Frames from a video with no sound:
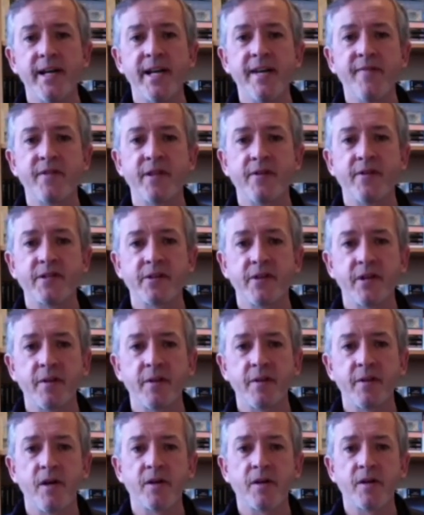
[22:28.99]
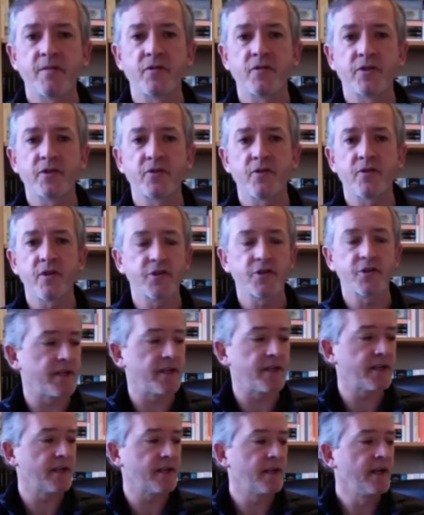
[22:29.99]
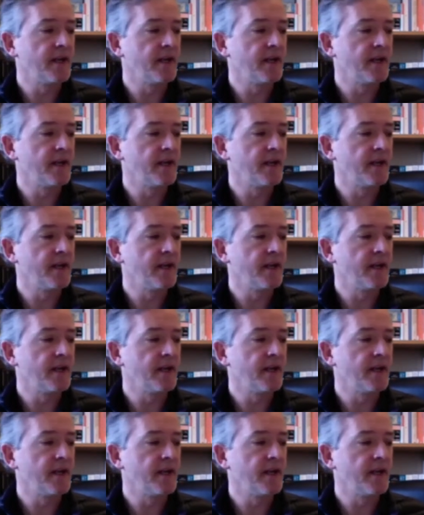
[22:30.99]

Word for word: even though it's only marked for a crotchet.